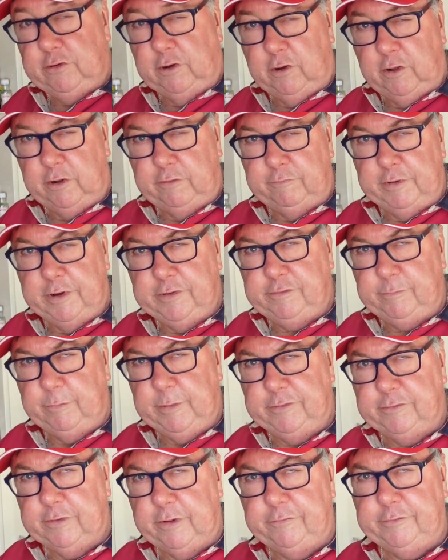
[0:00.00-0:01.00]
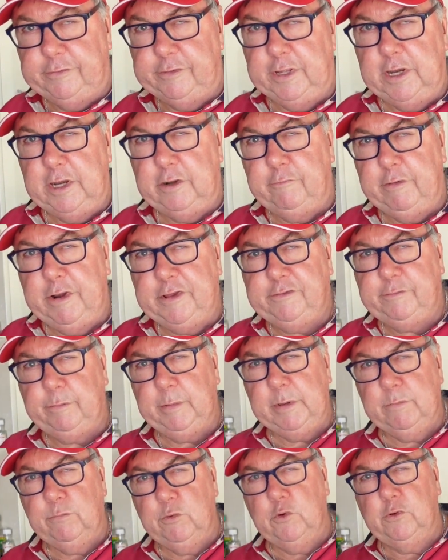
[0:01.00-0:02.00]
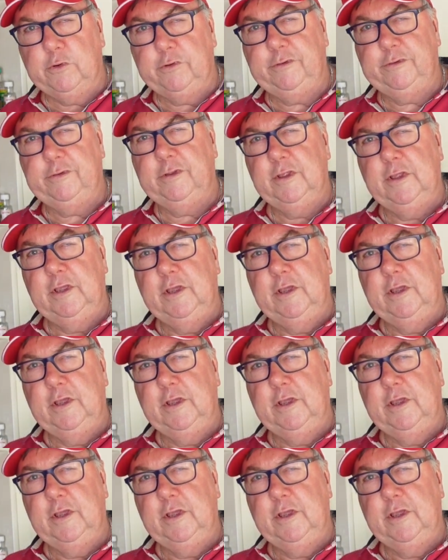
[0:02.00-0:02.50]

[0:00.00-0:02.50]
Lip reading: a lot of recipes I've seen in recipe books,